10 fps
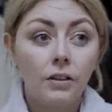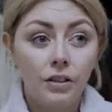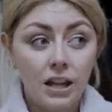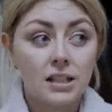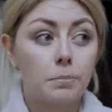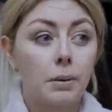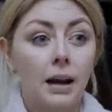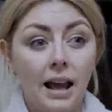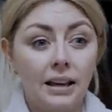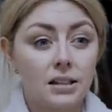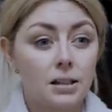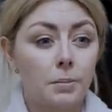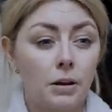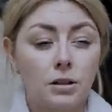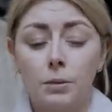this play is
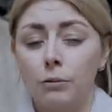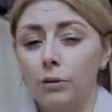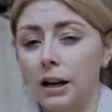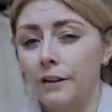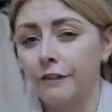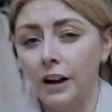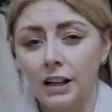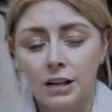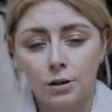supposed to be really funny,